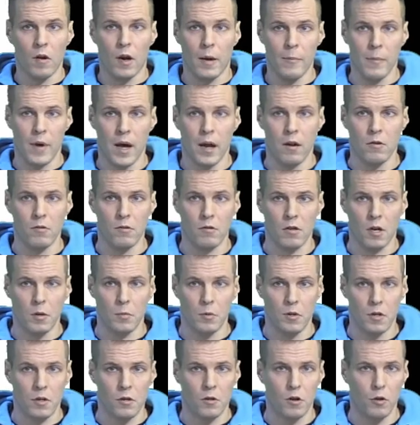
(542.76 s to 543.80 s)
manuscript
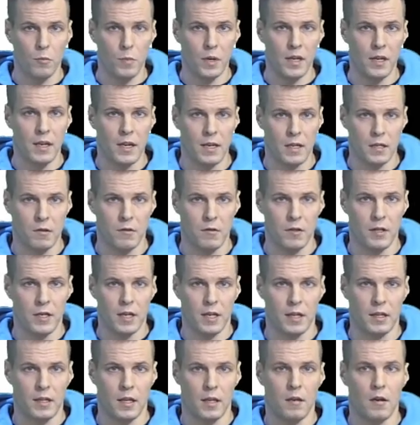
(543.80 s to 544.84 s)
is going to be desk
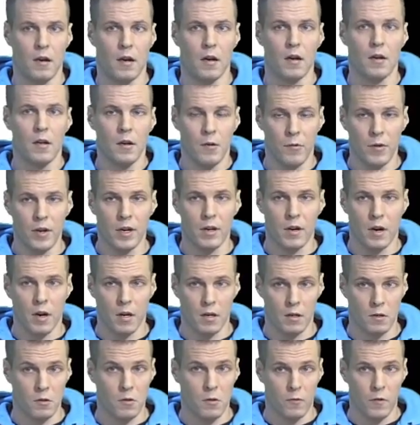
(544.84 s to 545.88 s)
rejected
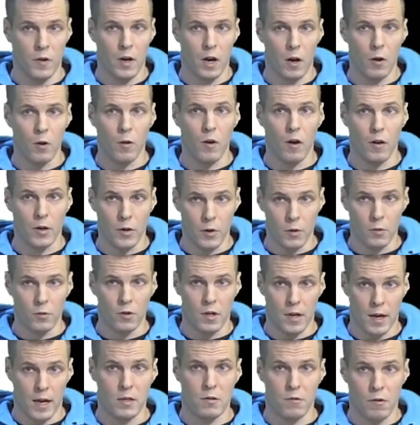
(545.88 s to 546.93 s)
regardless of how good the
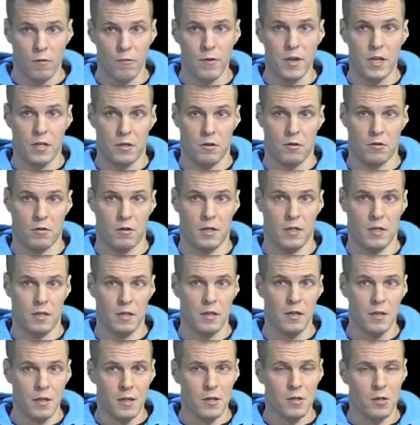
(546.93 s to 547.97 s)
actual research is.
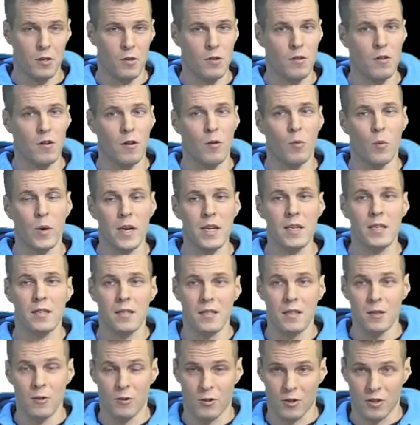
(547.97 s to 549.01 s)
So you're
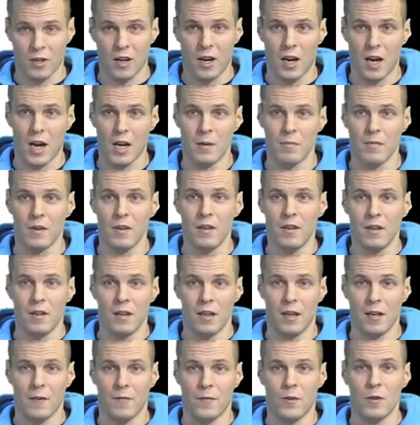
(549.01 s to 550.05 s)
wasting your time
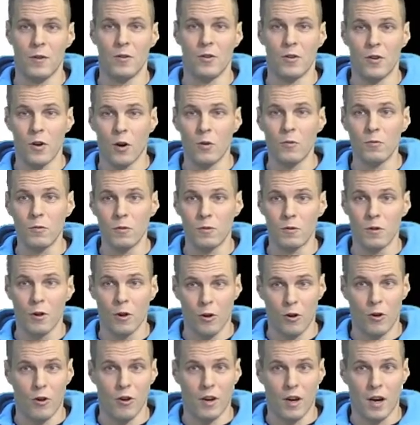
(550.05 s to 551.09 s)
if you don't
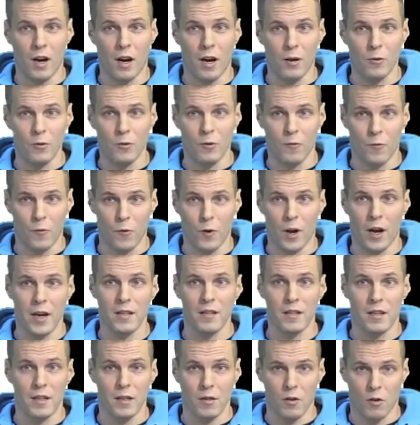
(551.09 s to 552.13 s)
learn how to write
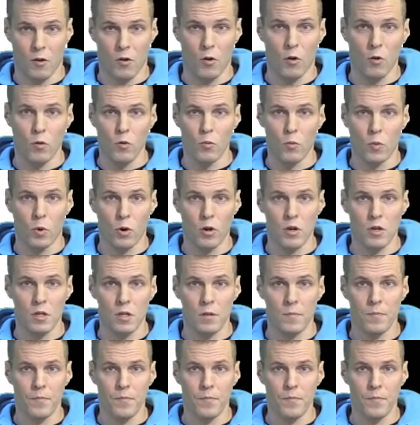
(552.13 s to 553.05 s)
in your own works.